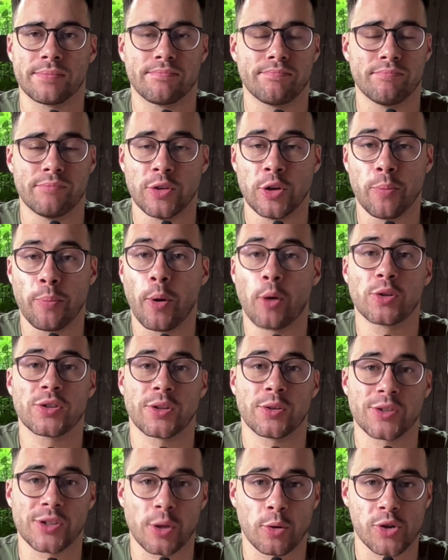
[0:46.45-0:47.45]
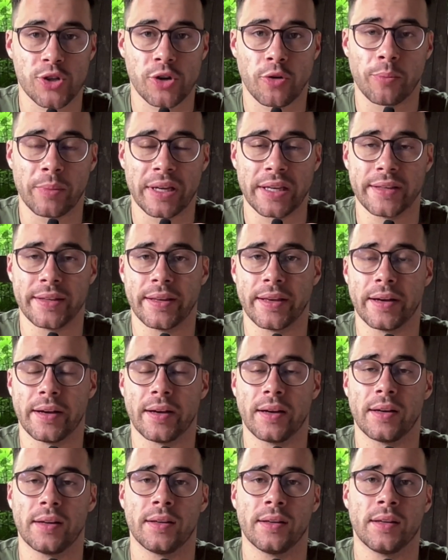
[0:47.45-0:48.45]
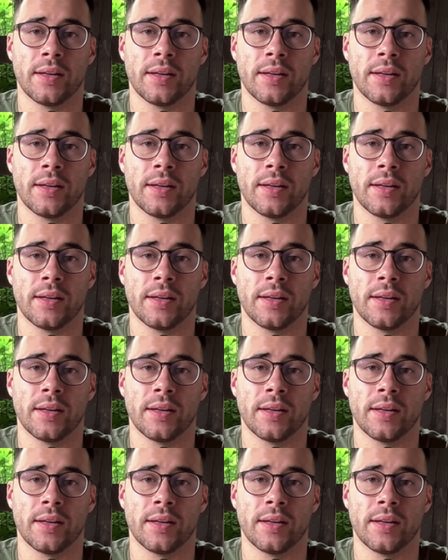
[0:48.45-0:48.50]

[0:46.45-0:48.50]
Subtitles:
you post on social media,